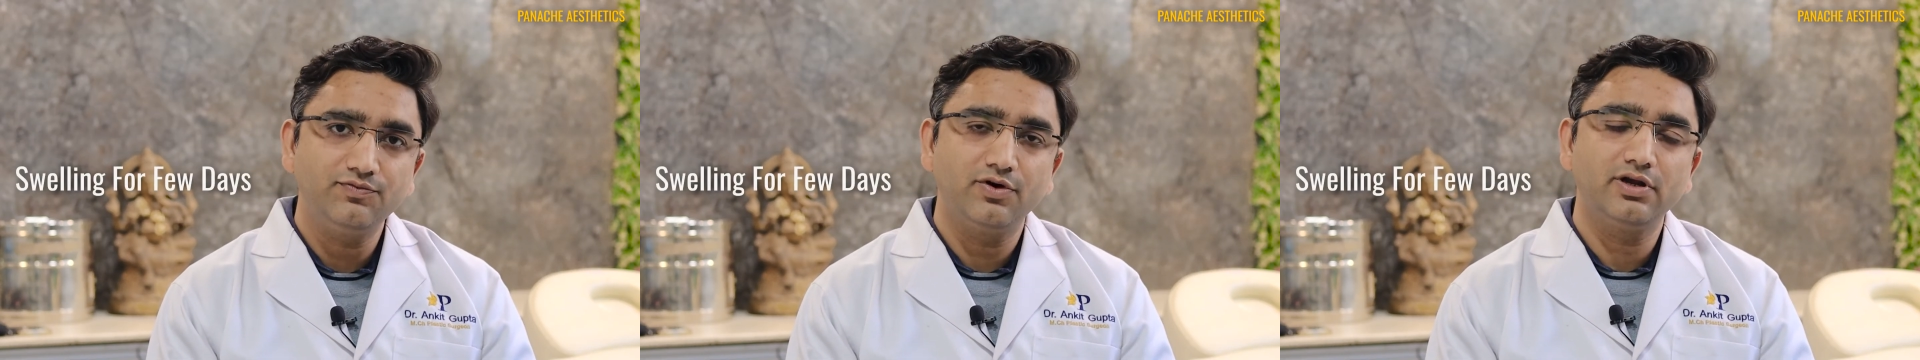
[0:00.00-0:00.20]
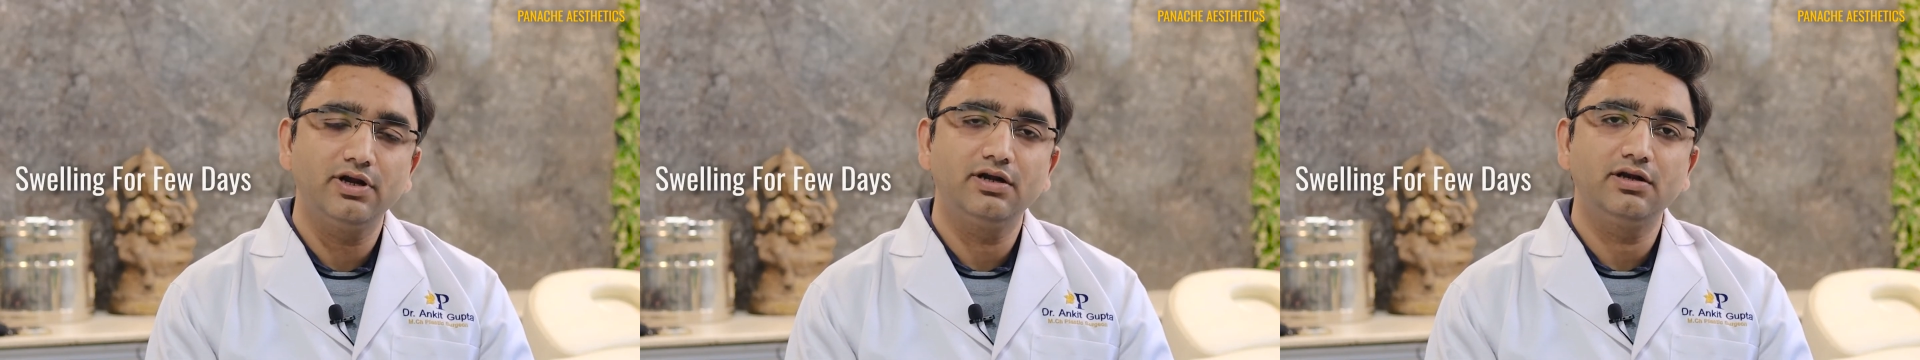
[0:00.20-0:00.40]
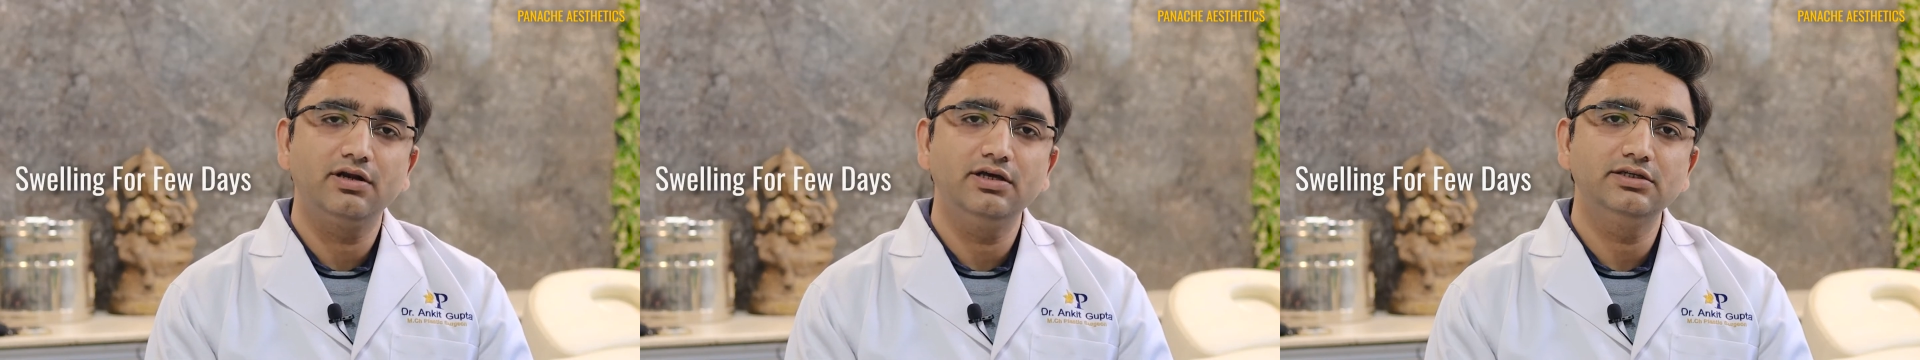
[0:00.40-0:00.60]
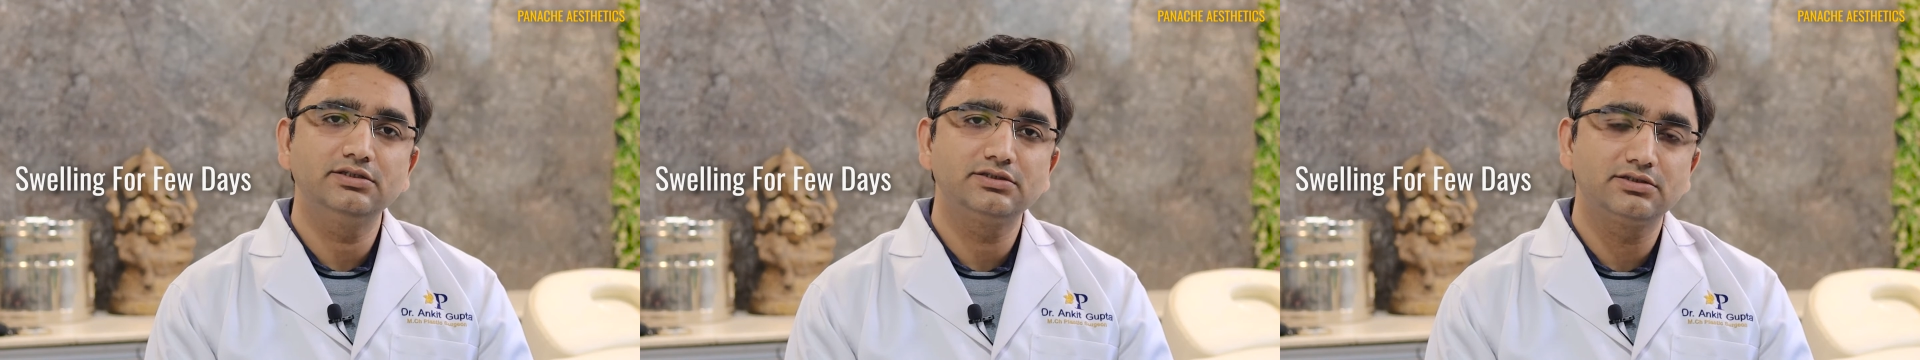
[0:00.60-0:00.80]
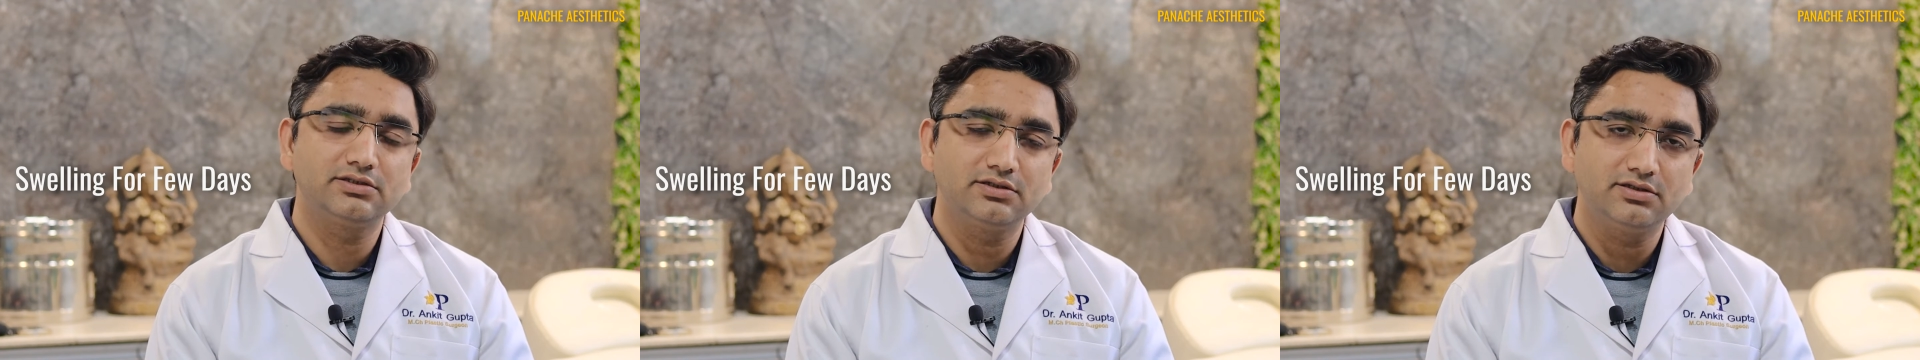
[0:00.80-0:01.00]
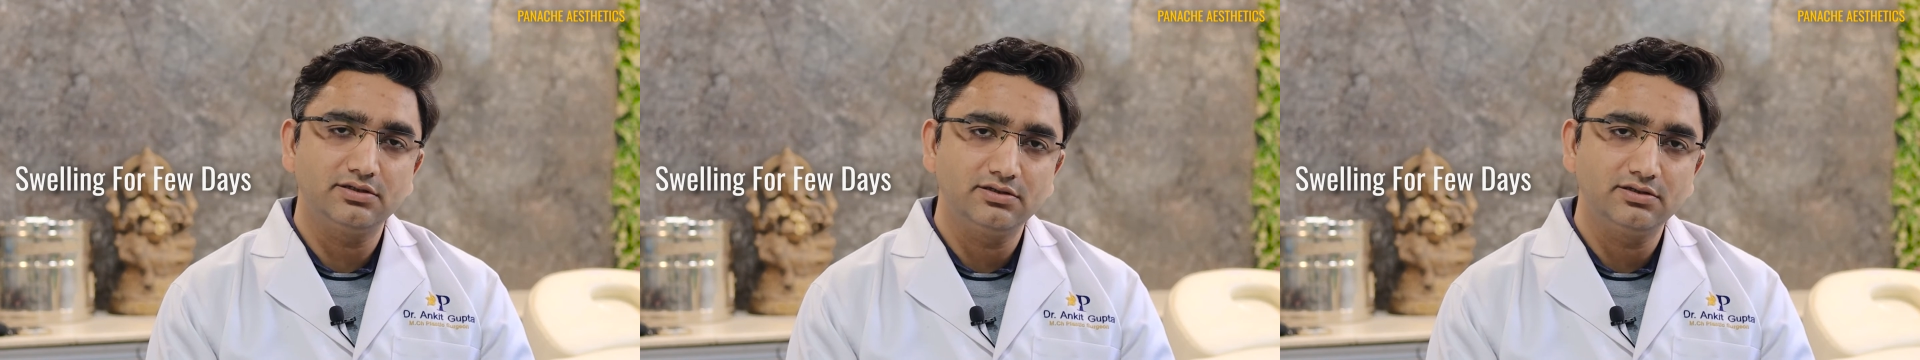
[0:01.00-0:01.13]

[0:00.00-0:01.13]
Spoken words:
for at least